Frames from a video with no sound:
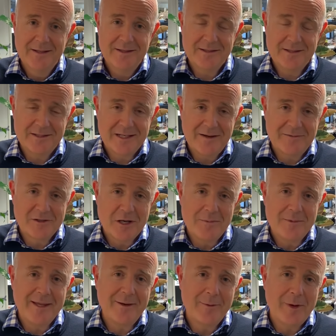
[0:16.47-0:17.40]
a tough time of
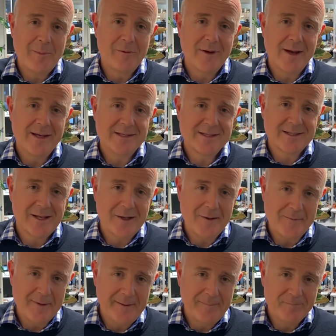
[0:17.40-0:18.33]
the year to operate.
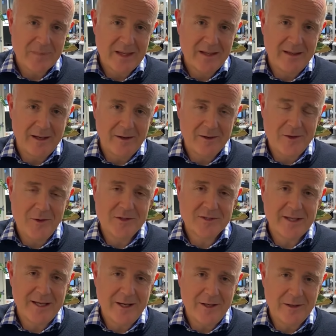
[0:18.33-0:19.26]
So, huge
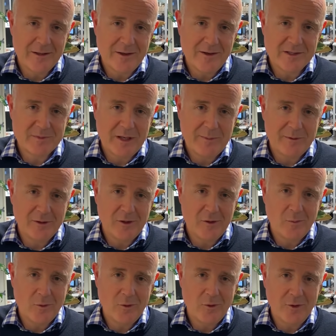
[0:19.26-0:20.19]
thank you to those people who
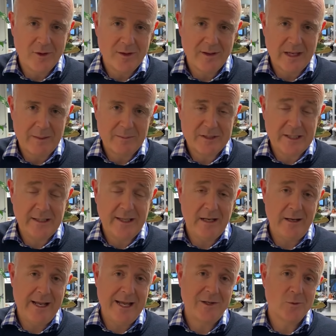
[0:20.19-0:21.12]
work, particularly in
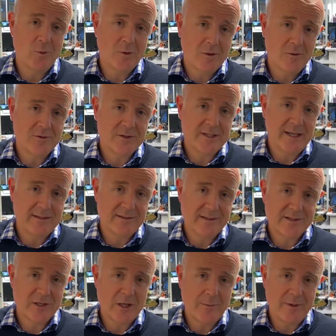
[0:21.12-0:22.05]
an outdoor context
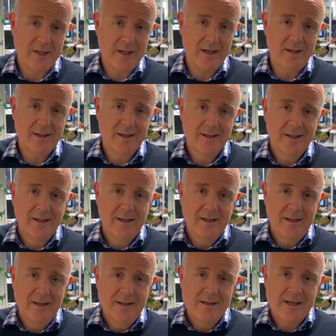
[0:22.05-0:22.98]
this time of year.
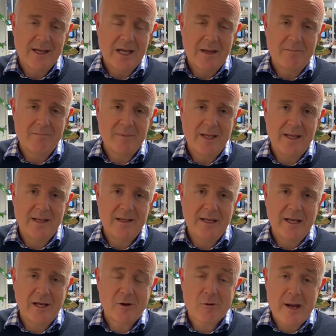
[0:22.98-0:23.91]

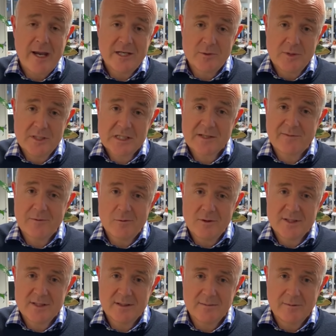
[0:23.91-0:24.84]
It creates risks for
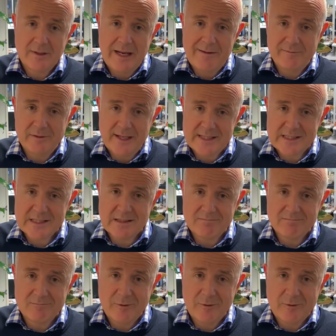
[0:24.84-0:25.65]
us. So we have less